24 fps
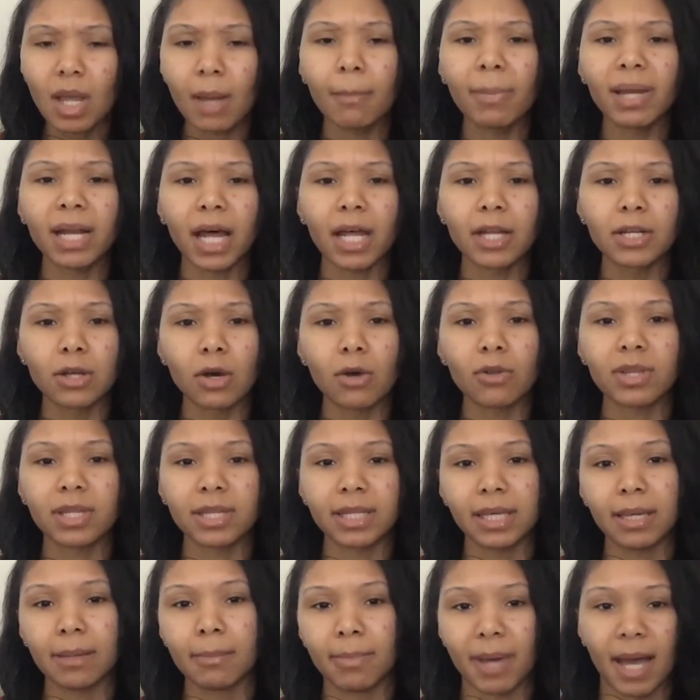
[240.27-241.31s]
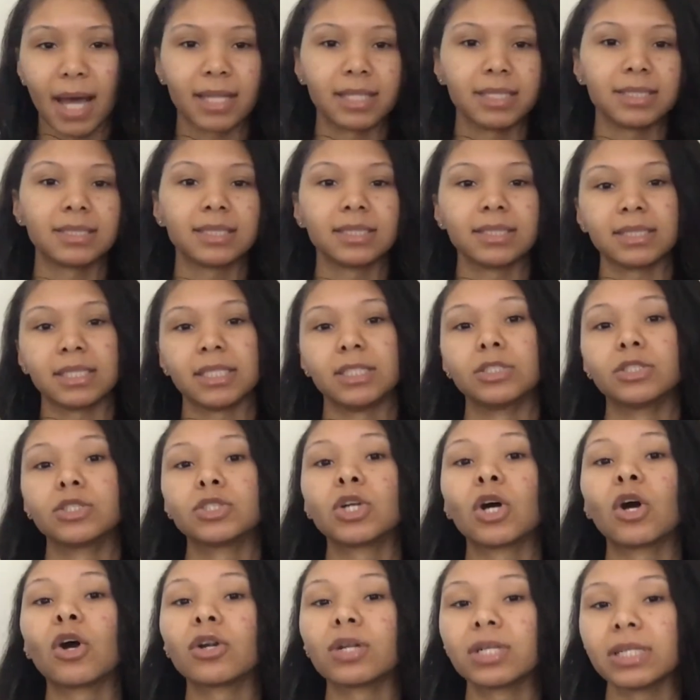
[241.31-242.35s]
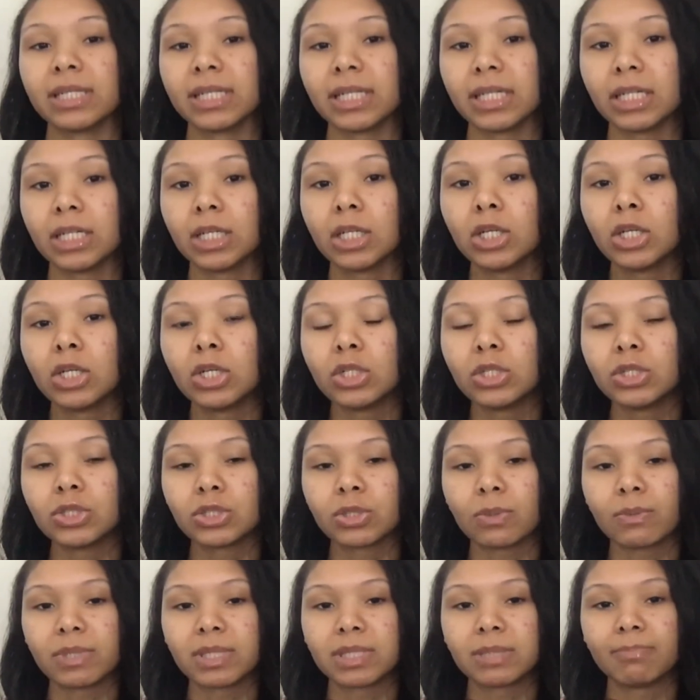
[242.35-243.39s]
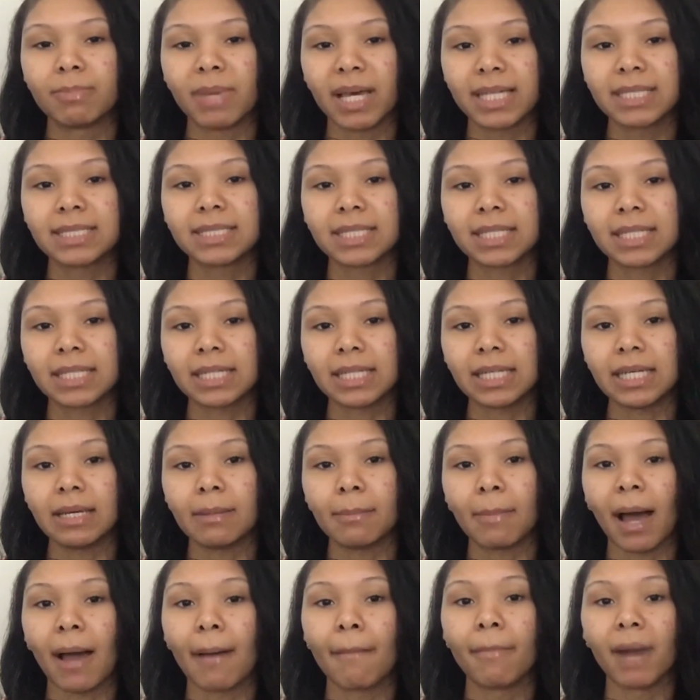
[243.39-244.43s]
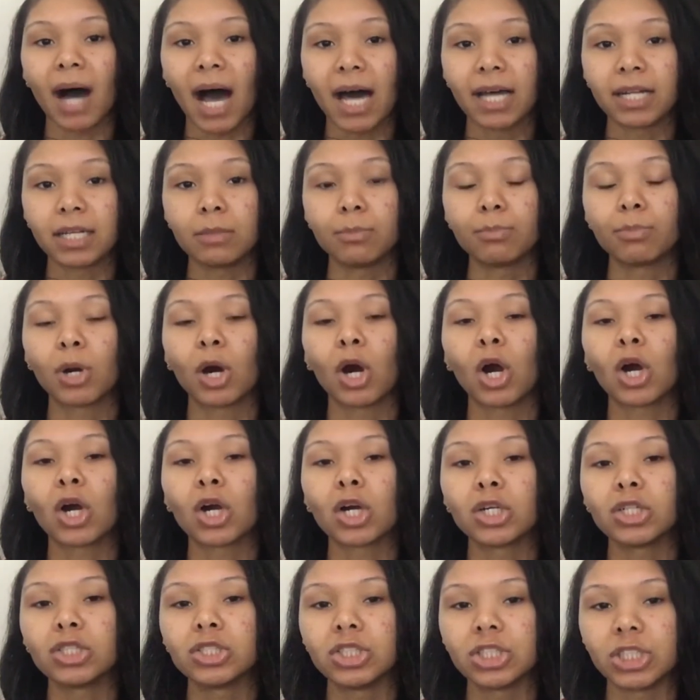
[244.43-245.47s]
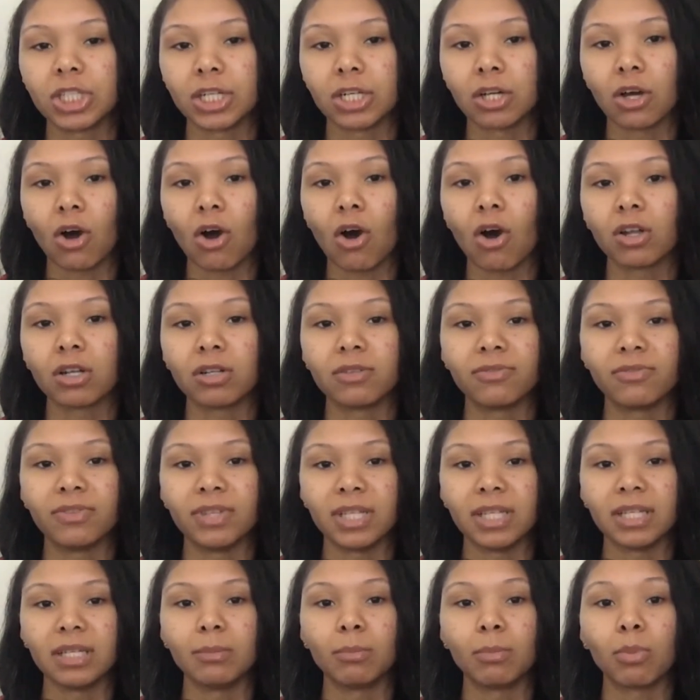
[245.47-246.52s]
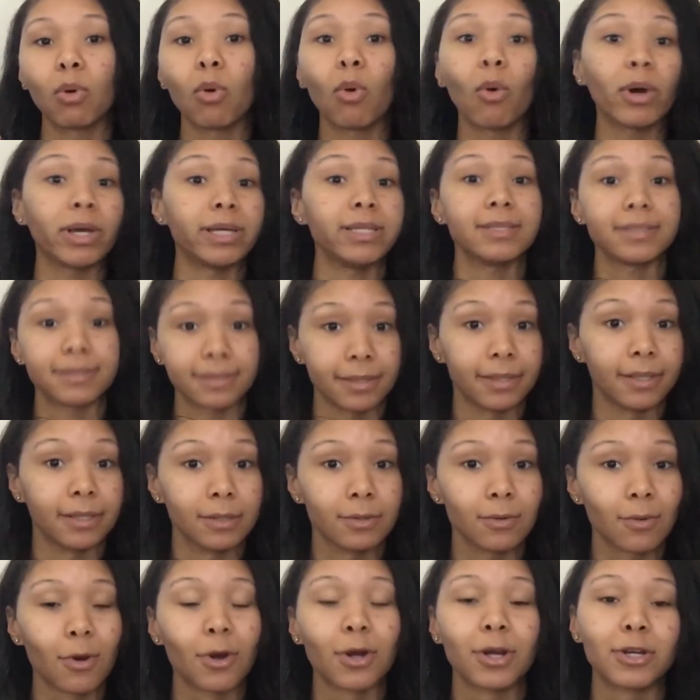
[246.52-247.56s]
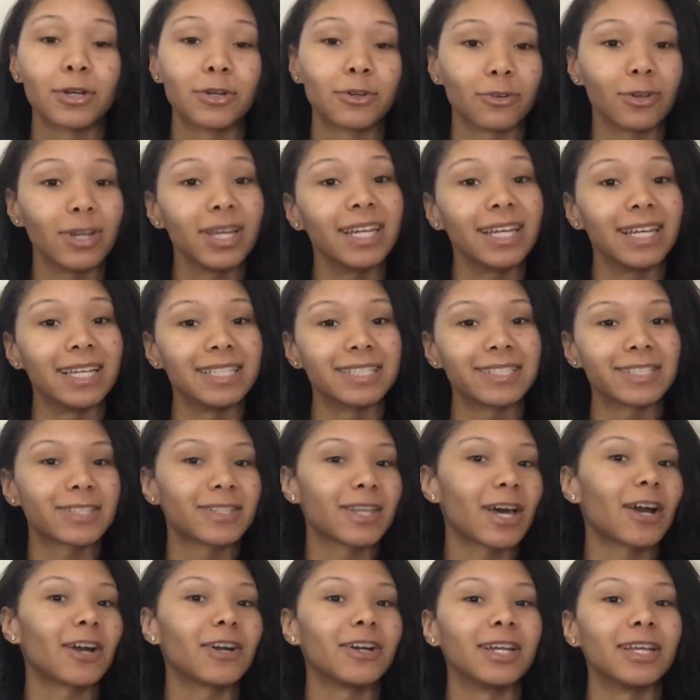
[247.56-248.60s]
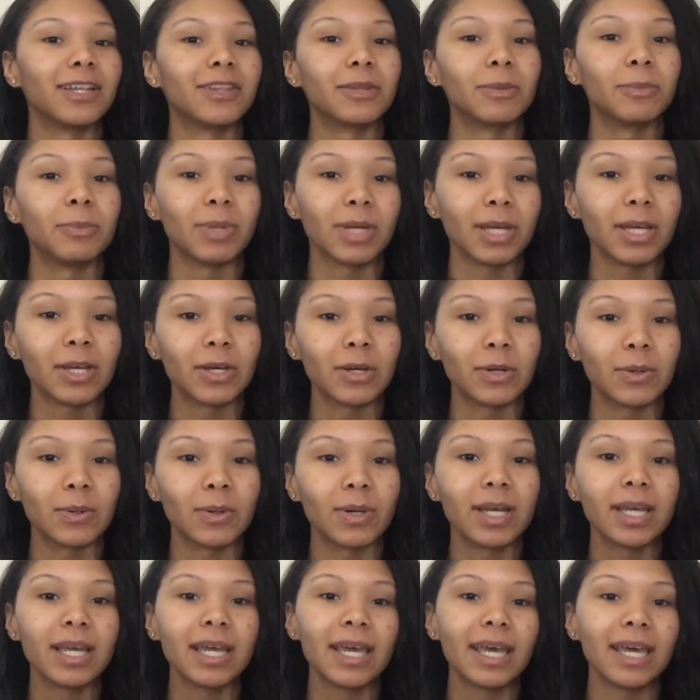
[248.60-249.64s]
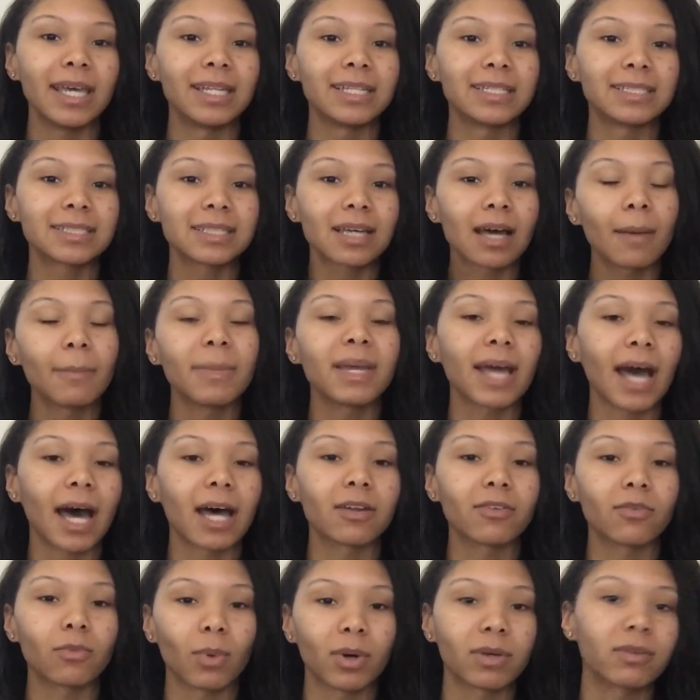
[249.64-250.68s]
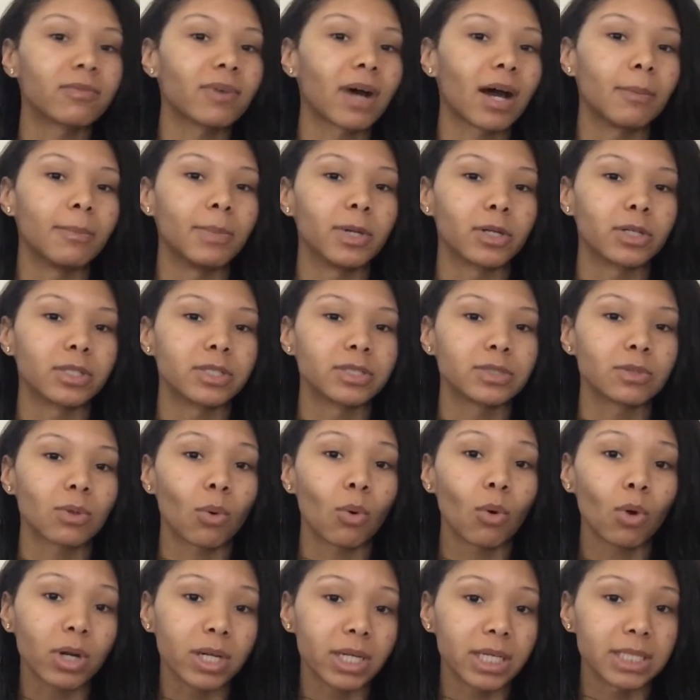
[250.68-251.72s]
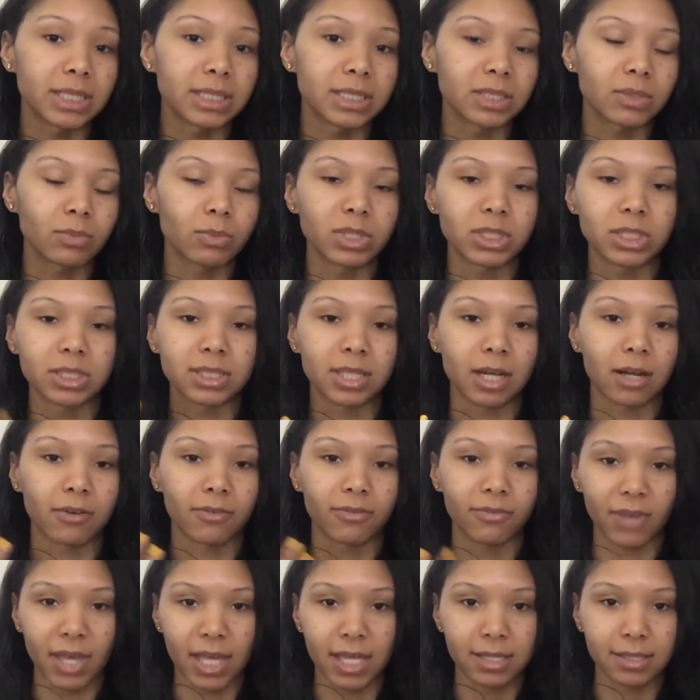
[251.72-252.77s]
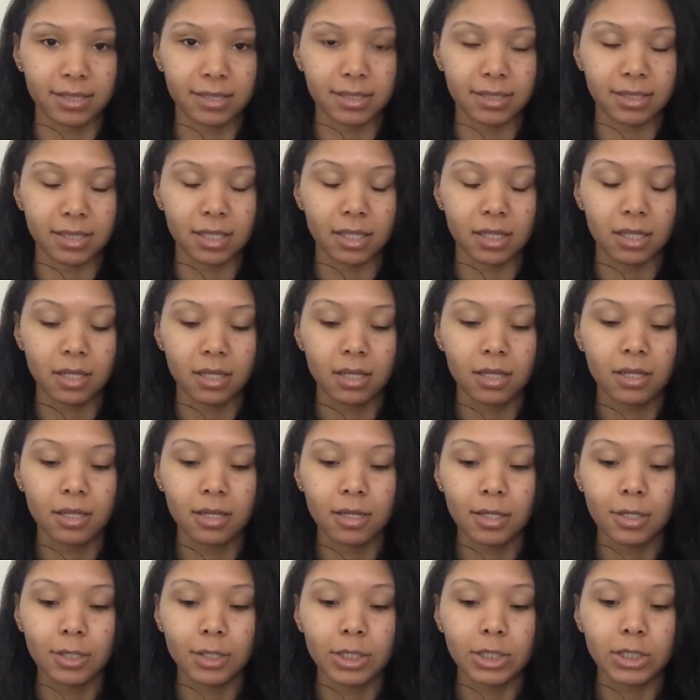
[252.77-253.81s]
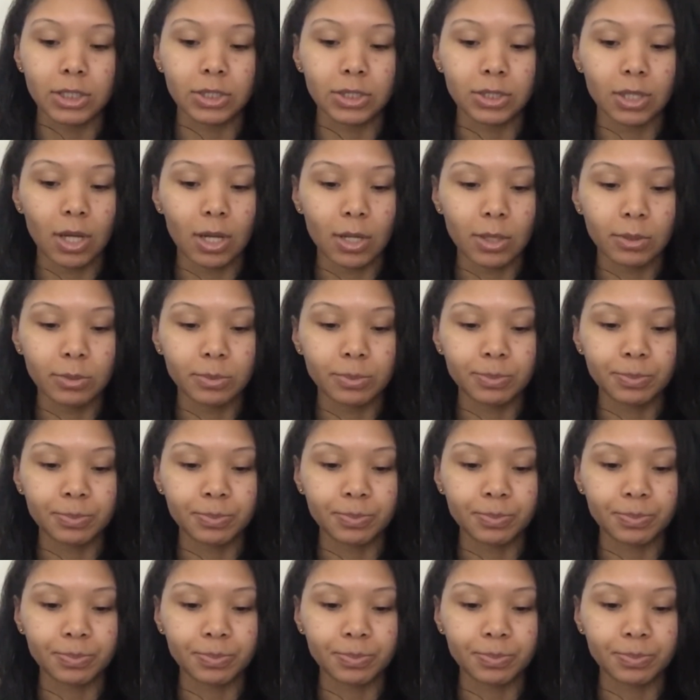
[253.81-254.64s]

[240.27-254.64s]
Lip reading: but I know that the imbalance is internally. So it's basically my body purging all of the poison or ingredients that are in the pill, and it's coming out of one of our biggest organs, which is our face. So